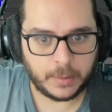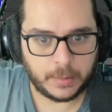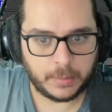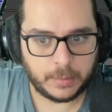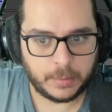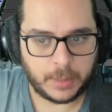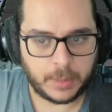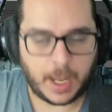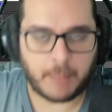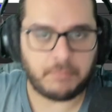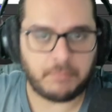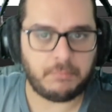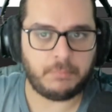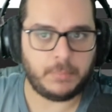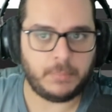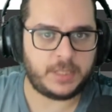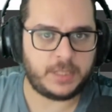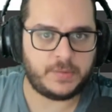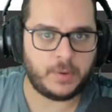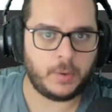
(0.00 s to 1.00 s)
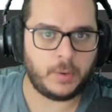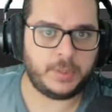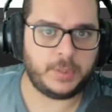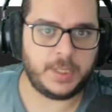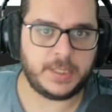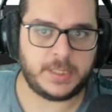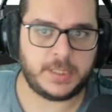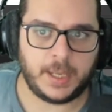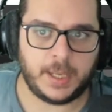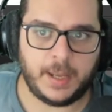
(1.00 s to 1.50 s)
Yeah, let's follow
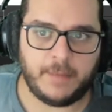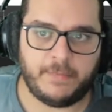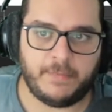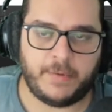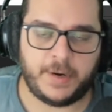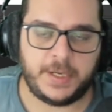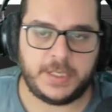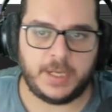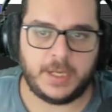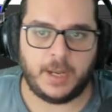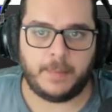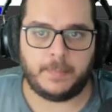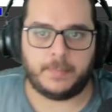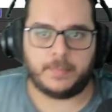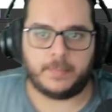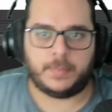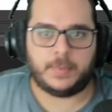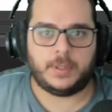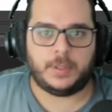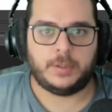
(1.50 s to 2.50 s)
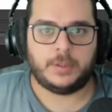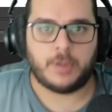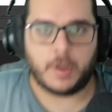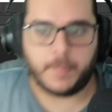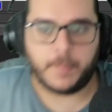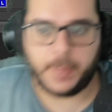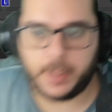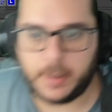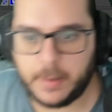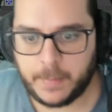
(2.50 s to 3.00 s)
this very same
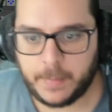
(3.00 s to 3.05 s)
topic.